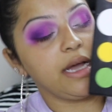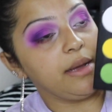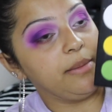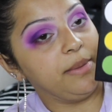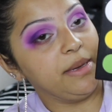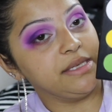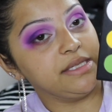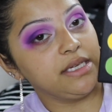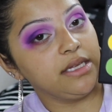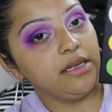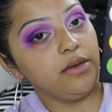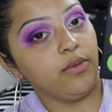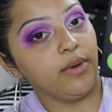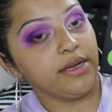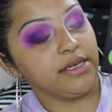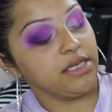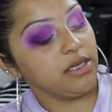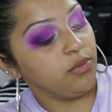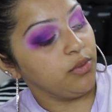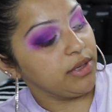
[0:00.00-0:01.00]
I basically
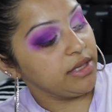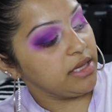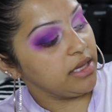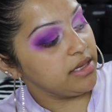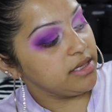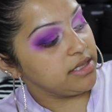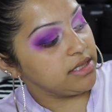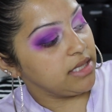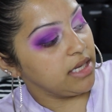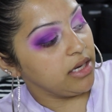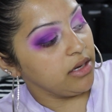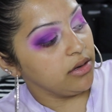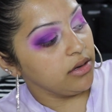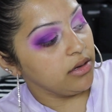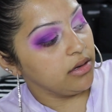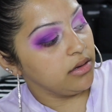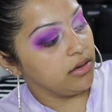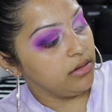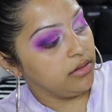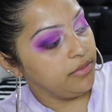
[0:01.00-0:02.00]
went in with
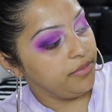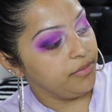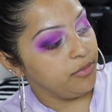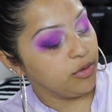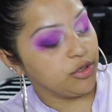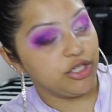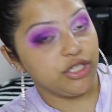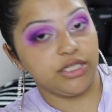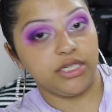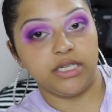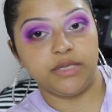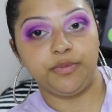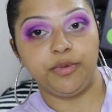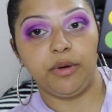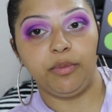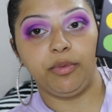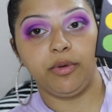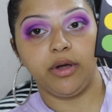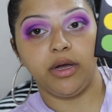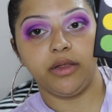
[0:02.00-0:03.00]
Single, which is this
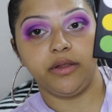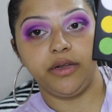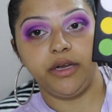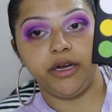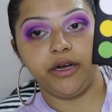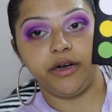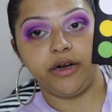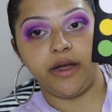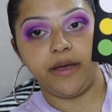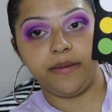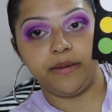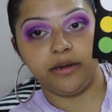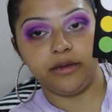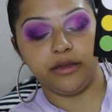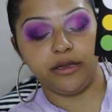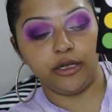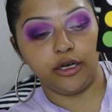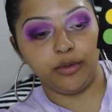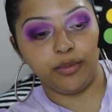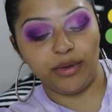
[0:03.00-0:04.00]
purple color here, and then a
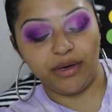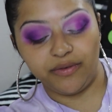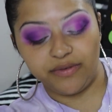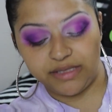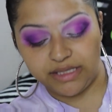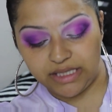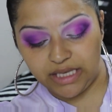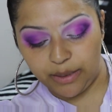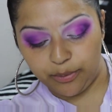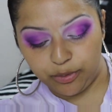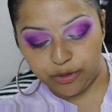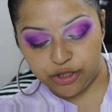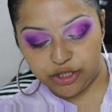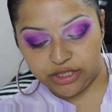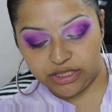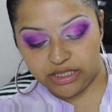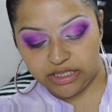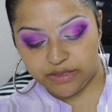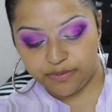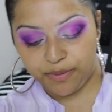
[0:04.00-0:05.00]
little bit of Skip, which
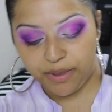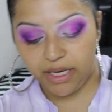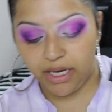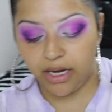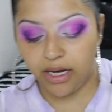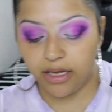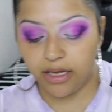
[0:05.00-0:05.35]
is this pink